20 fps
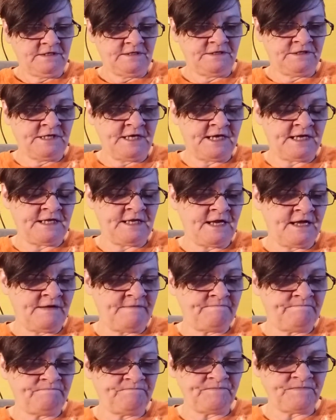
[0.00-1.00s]
that
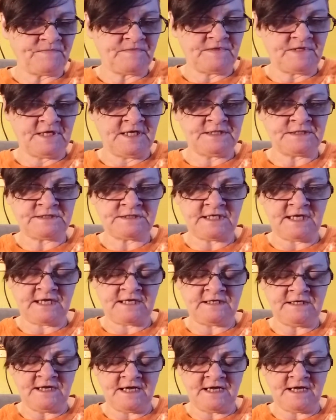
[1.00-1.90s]
it said